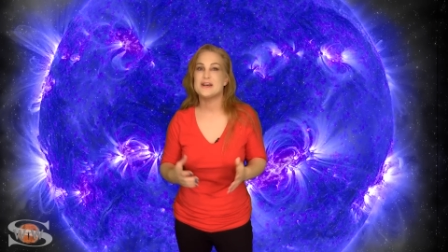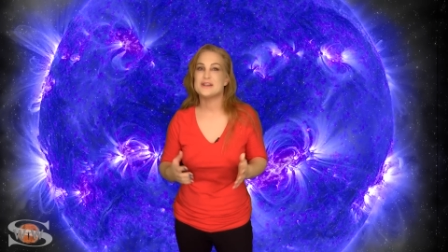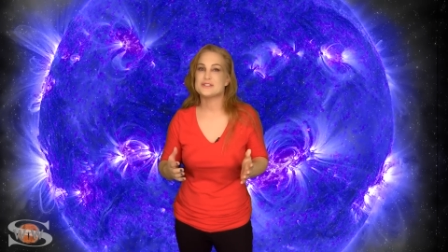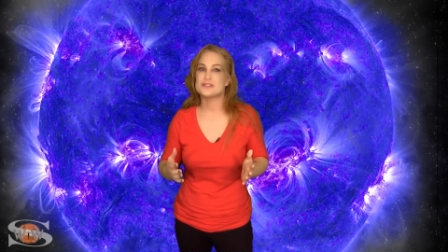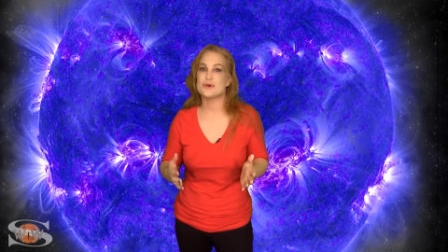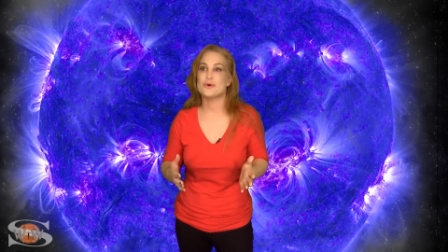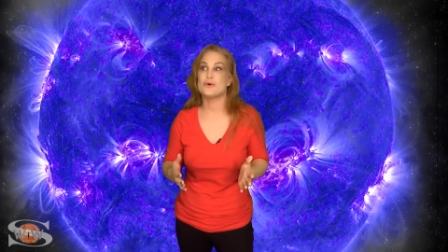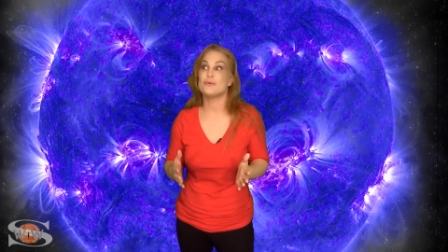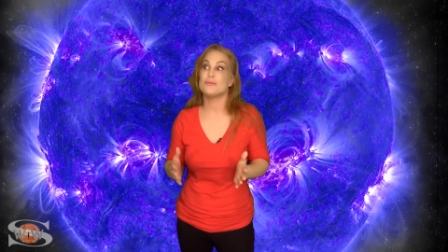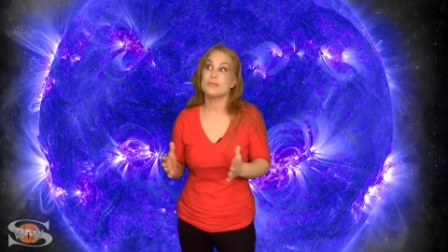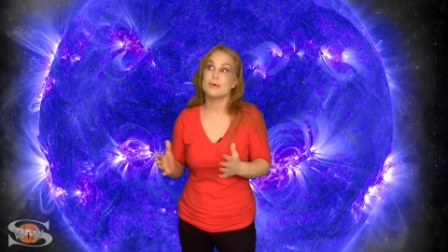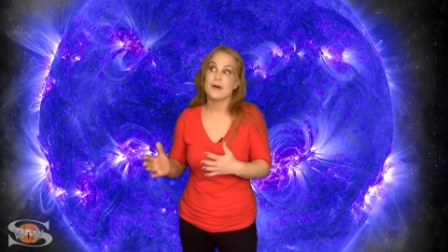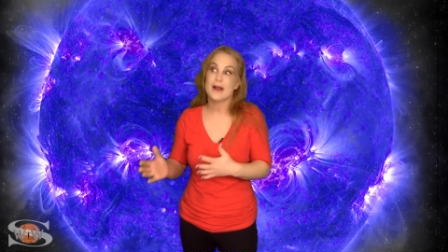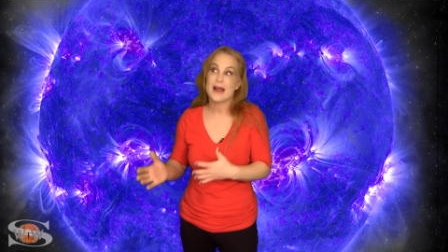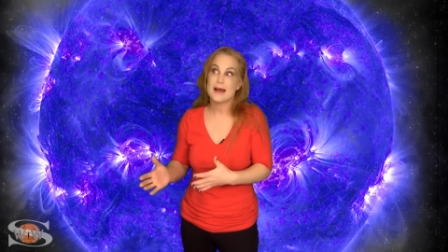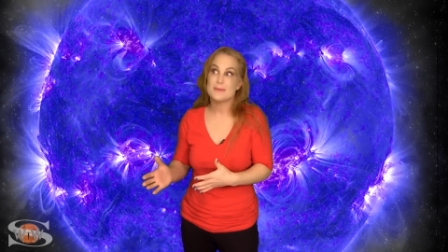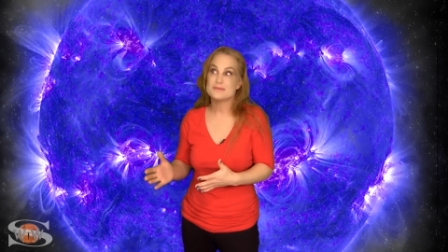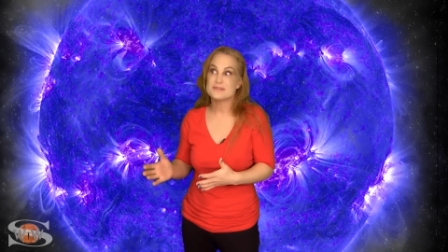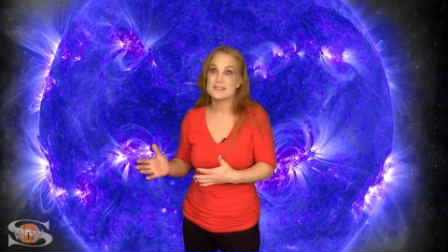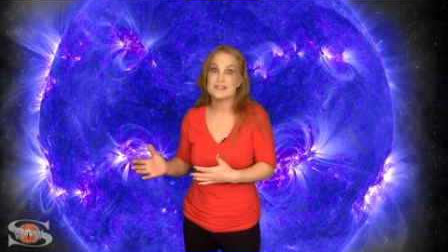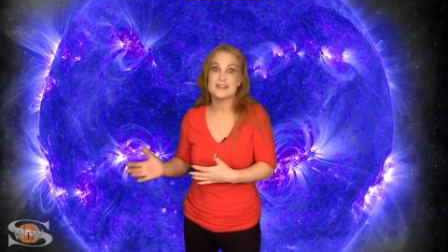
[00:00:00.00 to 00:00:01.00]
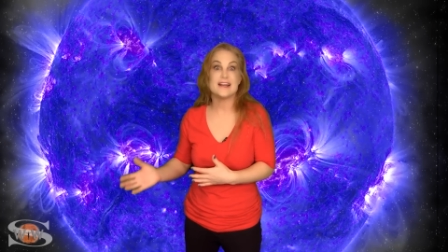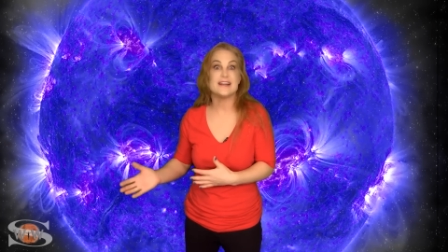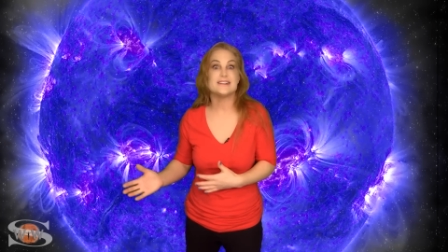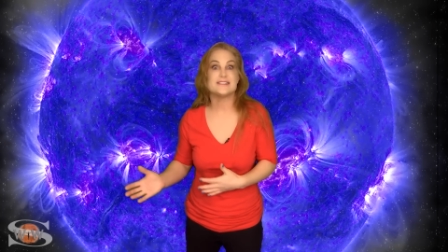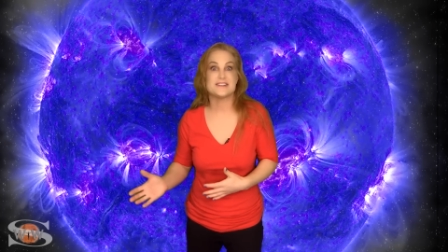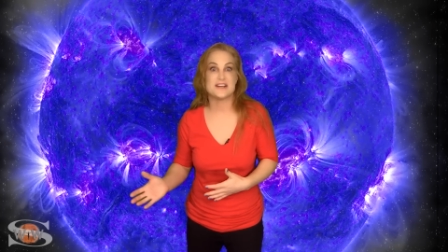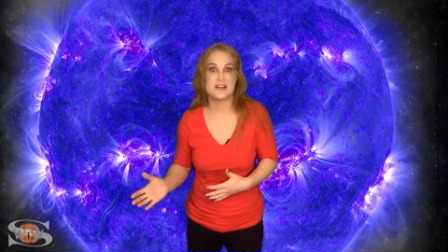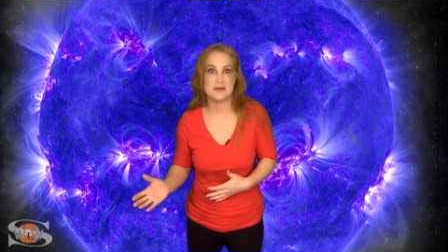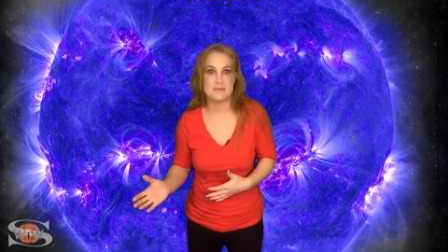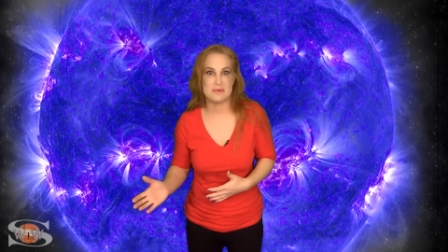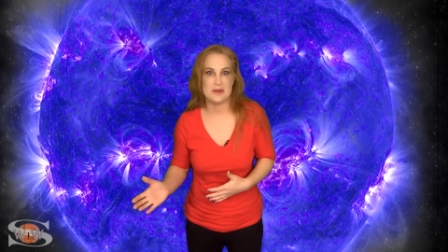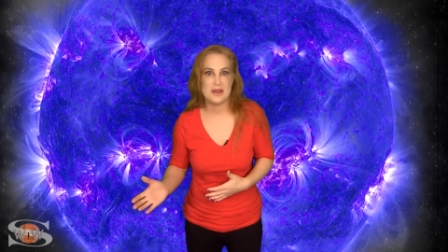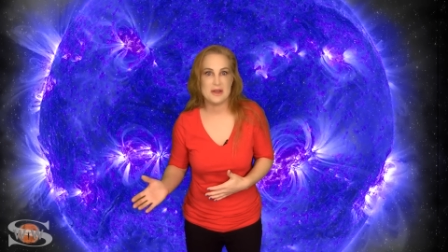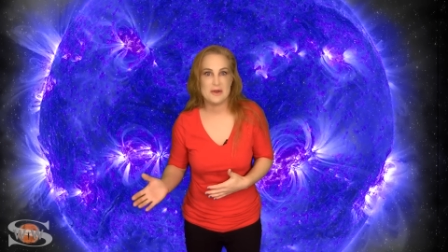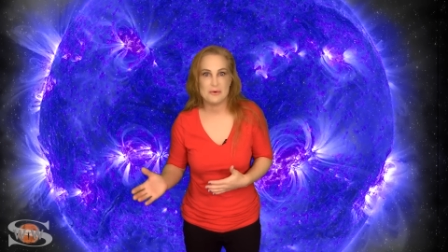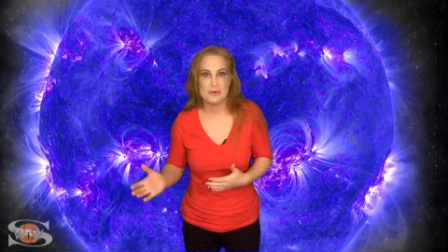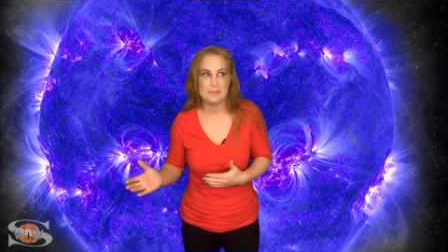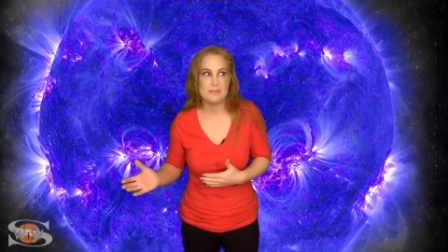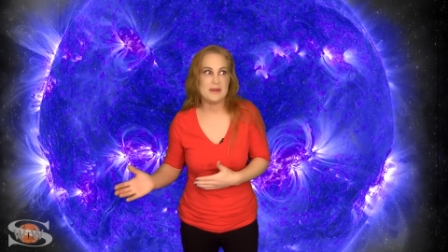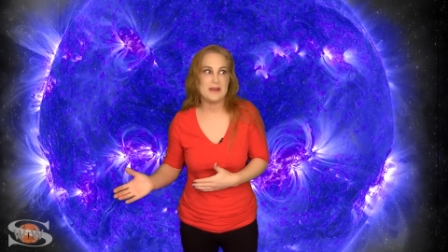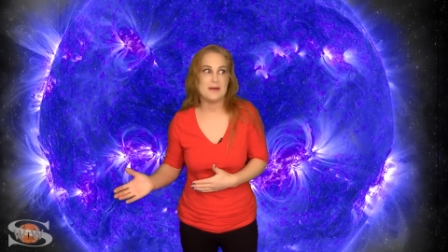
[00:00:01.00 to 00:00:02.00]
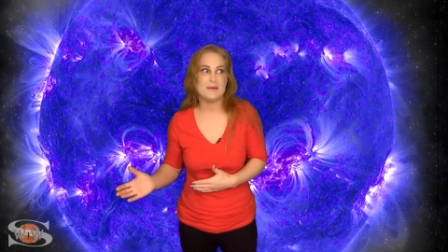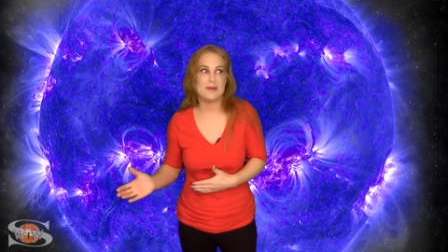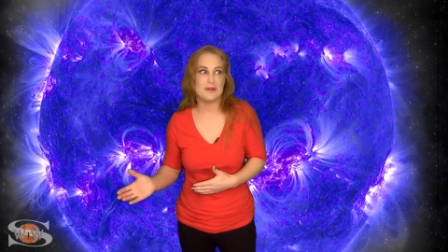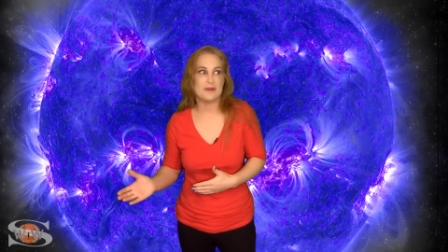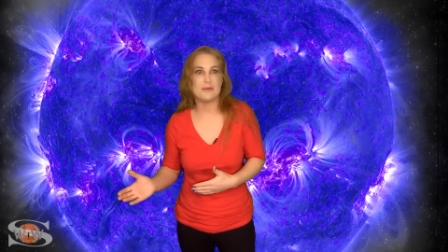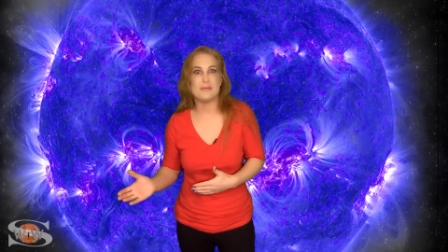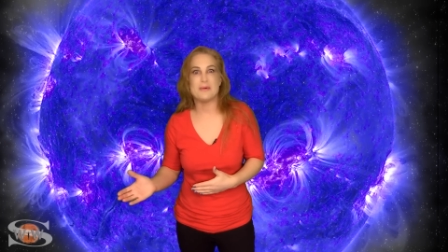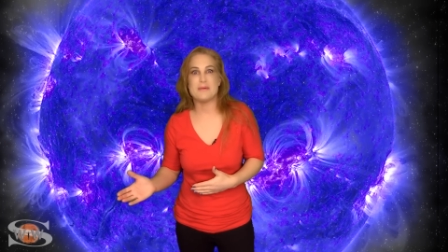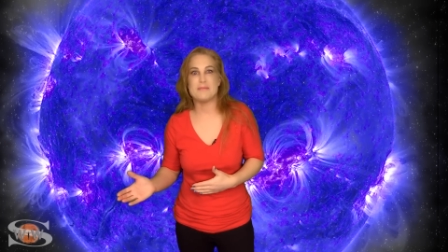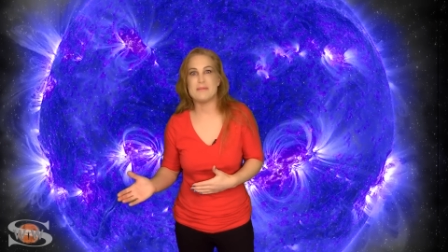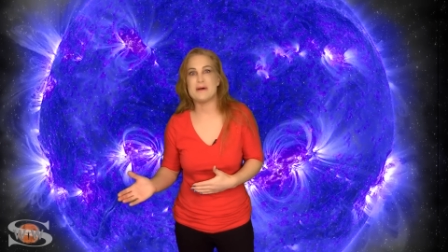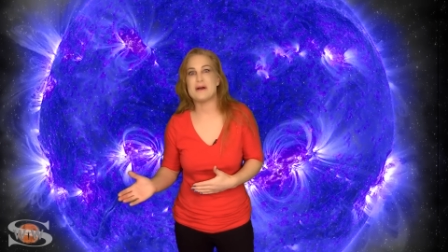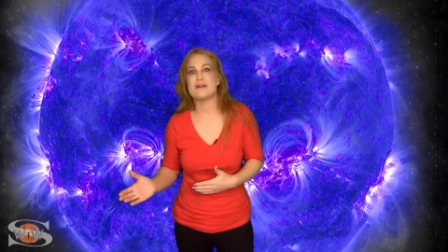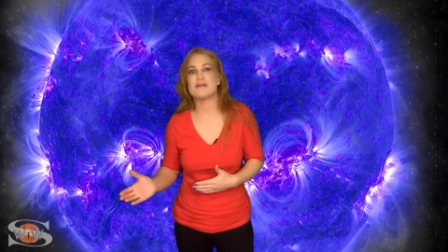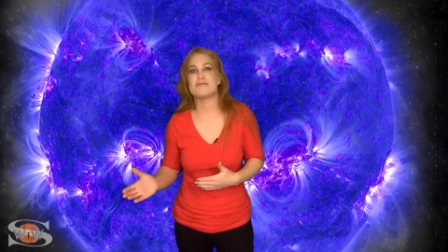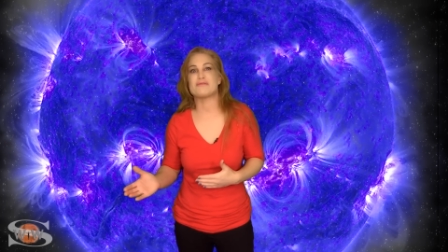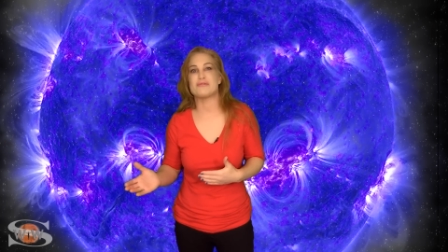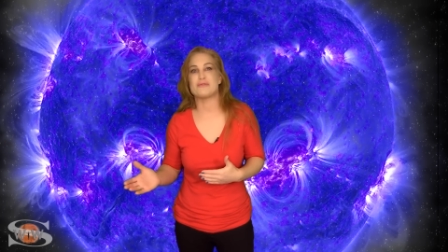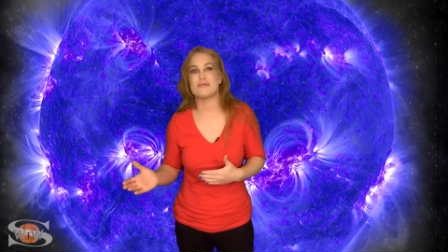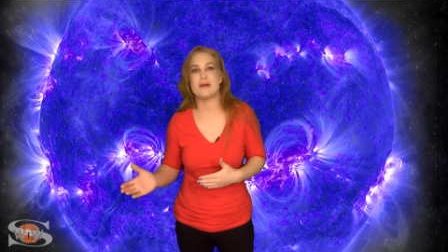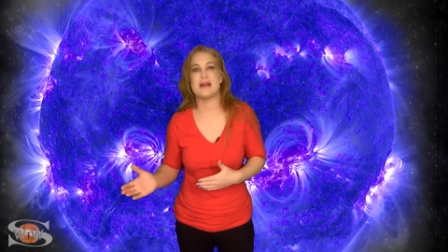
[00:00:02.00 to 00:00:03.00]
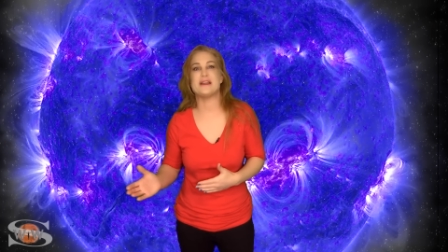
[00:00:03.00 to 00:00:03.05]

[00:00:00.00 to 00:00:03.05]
So perhaps nighttime would be a little bit better for